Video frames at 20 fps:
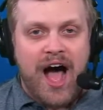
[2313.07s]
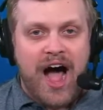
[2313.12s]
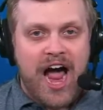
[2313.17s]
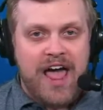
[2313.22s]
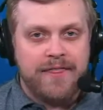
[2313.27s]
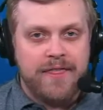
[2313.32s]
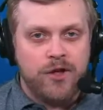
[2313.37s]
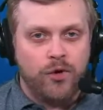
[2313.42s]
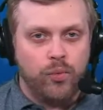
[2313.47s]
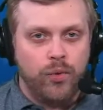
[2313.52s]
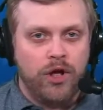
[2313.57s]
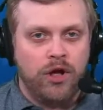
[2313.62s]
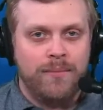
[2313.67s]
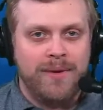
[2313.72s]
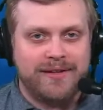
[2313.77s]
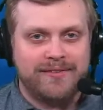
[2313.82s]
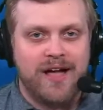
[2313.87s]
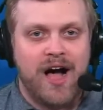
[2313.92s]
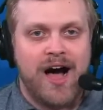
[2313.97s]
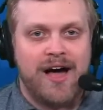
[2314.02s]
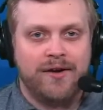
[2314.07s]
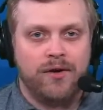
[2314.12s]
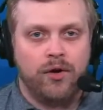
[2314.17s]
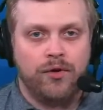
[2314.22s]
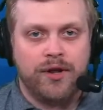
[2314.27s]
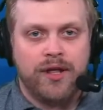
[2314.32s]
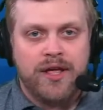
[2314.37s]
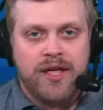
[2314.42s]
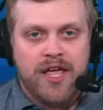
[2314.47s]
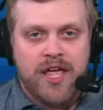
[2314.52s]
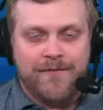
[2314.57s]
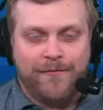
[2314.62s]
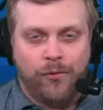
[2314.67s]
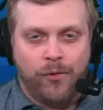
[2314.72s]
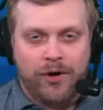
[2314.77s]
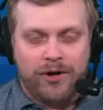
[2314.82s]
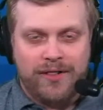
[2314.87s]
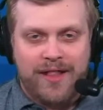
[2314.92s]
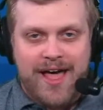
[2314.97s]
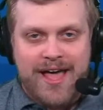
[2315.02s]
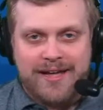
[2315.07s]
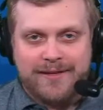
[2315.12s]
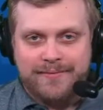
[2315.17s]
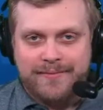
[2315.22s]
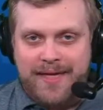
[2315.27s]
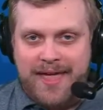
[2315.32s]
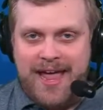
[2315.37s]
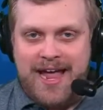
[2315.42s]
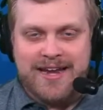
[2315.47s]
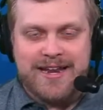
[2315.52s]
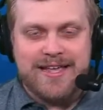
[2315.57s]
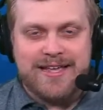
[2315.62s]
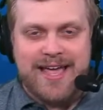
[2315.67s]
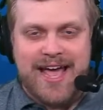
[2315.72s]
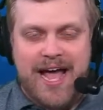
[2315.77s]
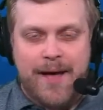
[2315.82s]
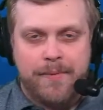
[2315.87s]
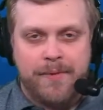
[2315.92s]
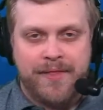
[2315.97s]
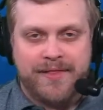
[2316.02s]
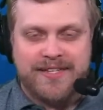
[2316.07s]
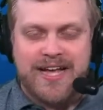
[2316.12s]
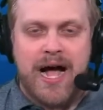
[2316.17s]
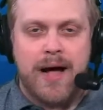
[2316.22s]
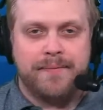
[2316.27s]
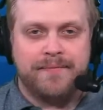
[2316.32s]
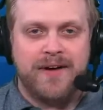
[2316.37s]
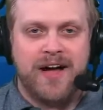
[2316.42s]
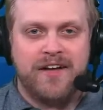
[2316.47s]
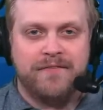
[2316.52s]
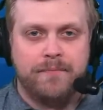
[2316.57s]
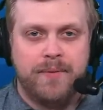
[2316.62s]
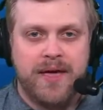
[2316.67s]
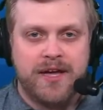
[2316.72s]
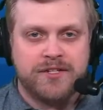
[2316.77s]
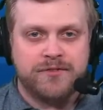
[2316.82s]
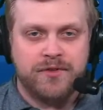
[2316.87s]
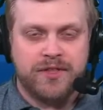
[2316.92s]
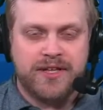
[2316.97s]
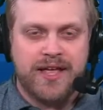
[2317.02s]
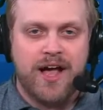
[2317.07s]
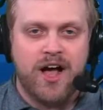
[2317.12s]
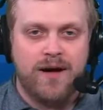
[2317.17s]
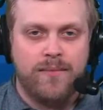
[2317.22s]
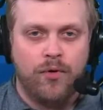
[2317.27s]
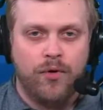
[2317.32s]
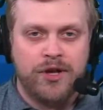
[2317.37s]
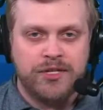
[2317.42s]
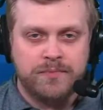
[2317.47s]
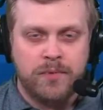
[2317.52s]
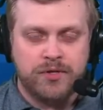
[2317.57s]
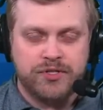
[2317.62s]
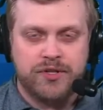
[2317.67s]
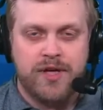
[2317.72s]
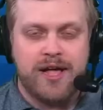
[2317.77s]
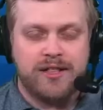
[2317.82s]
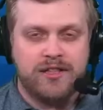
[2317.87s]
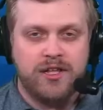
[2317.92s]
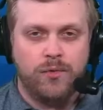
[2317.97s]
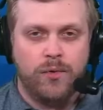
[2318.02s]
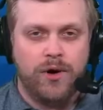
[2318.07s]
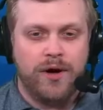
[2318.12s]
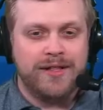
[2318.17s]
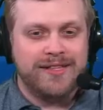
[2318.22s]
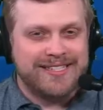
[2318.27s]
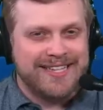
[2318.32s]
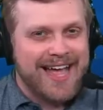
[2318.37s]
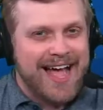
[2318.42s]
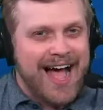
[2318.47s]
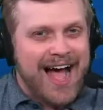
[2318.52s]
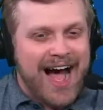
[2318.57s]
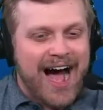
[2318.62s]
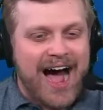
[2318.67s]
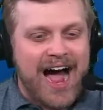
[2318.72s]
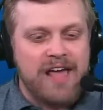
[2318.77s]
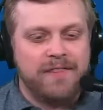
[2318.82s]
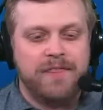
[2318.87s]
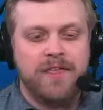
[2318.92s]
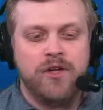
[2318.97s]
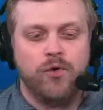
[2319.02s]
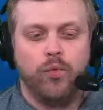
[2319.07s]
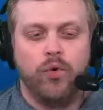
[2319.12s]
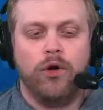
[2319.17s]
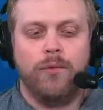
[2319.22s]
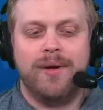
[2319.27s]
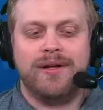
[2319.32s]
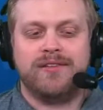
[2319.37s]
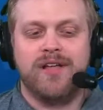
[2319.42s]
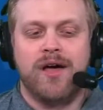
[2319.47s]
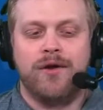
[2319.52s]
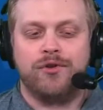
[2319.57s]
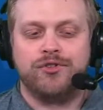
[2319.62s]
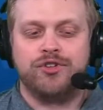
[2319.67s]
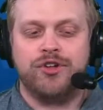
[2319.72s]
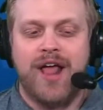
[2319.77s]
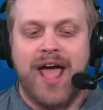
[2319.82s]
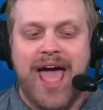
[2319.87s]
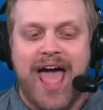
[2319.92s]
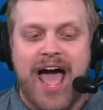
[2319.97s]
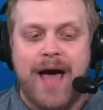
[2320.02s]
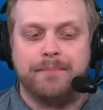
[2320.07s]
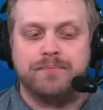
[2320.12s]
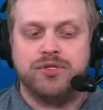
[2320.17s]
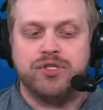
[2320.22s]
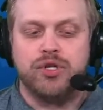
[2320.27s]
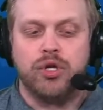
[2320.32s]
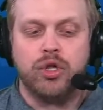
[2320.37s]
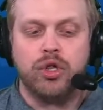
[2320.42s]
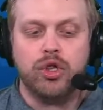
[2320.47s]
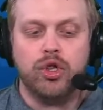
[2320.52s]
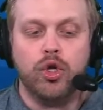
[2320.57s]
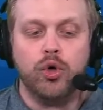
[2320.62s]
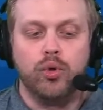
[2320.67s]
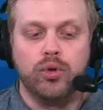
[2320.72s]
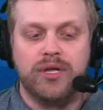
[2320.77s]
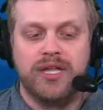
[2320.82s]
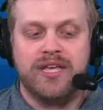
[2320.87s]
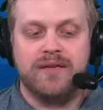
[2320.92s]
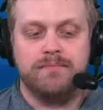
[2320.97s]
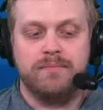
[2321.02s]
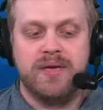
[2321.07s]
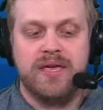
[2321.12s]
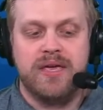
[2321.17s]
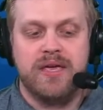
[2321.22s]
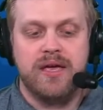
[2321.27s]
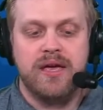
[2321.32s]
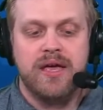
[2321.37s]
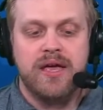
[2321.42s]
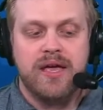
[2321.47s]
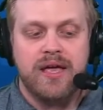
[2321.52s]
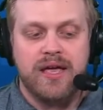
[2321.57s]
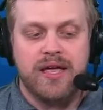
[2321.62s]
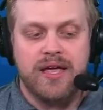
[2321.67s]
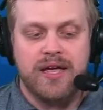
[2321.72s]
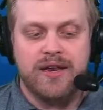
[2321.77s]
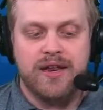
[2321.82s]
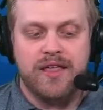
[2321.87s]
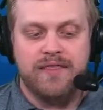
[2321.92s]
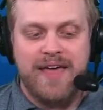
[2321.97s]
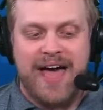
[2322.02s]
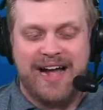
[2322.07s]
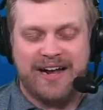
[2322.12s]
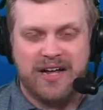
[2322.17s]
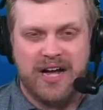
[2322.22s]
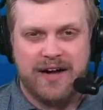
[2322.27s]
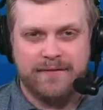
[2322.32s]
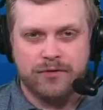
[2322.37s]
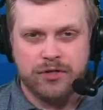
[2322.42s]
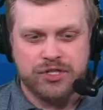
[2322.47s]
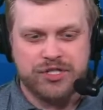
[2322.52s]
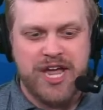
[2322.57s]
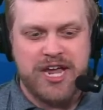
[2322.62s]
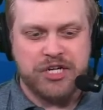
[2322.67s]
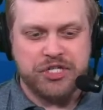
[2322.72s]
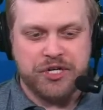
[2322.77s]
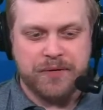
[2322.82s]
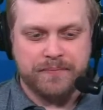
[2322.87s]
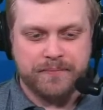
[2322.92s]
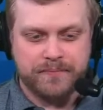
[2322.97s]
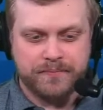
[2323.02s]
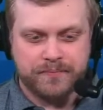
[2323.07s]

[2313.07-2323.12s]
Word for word: I think Will McDonald, if we're like handicapping the top five picks for the Cowboys, most likely ones, I think Will McDonald should absolutely be in that conversation.